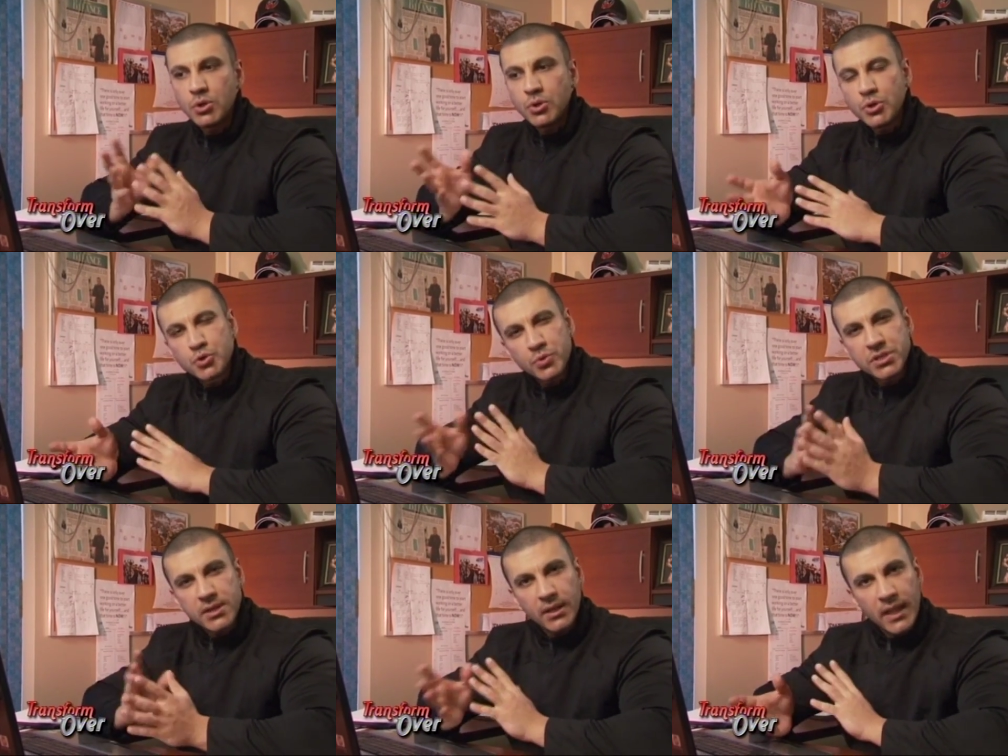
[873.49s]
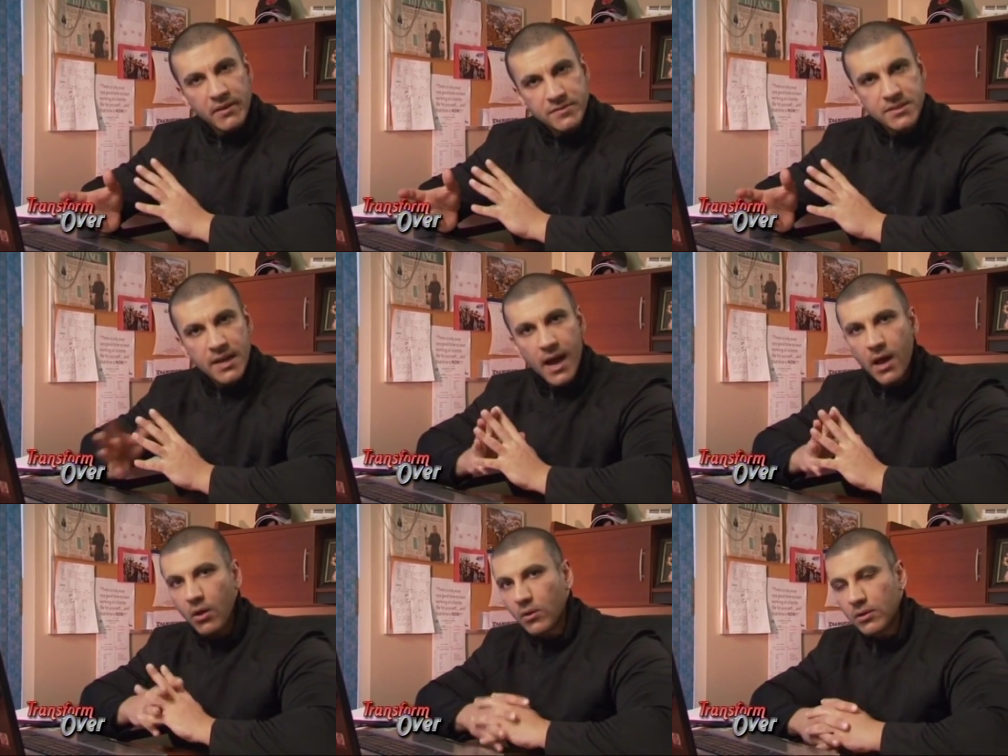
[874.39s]
nutrition and
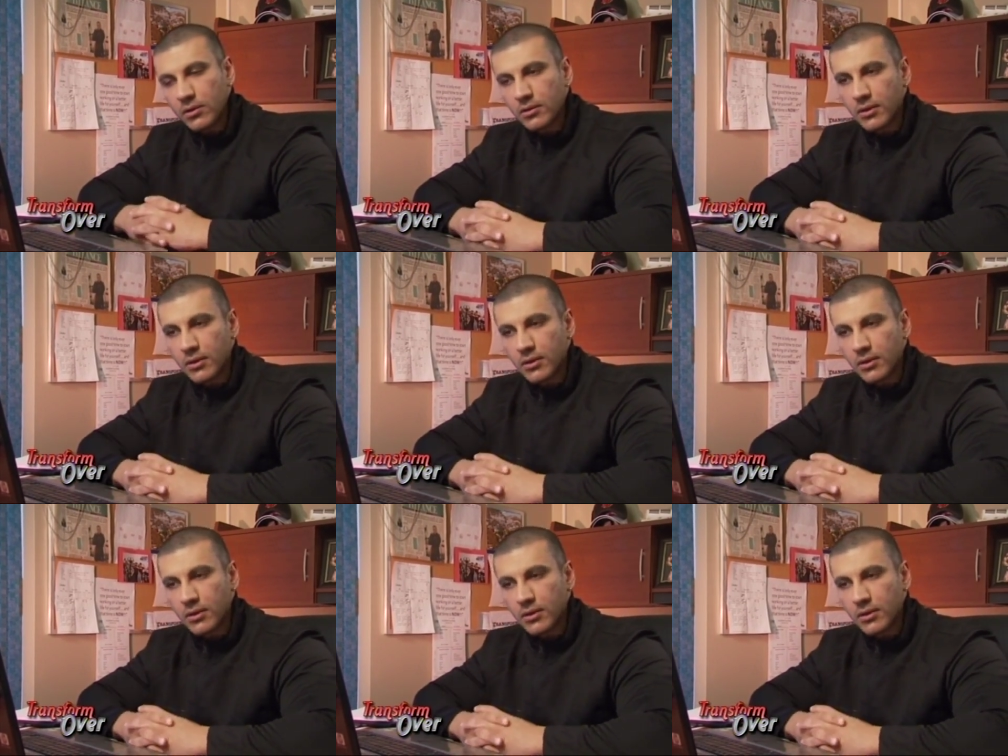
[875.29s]
lifestyle,